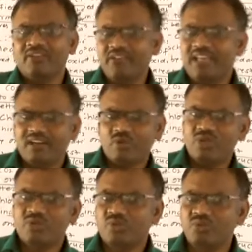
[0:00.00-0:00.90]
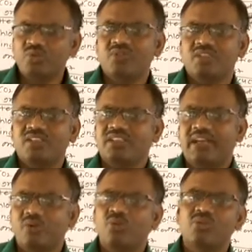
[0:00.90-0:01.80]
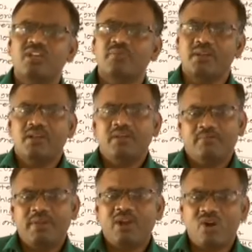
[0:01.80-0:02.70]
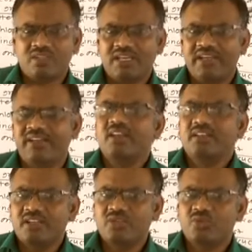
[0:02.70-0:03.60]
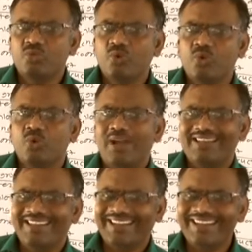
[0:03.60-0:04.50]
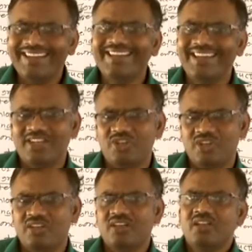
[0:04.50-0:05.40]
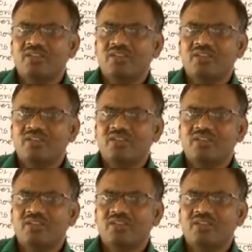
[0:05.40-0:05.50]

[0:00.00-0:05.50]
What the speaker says: we are going to use this hydrogen peroxide H2O2 as a cleaning agent.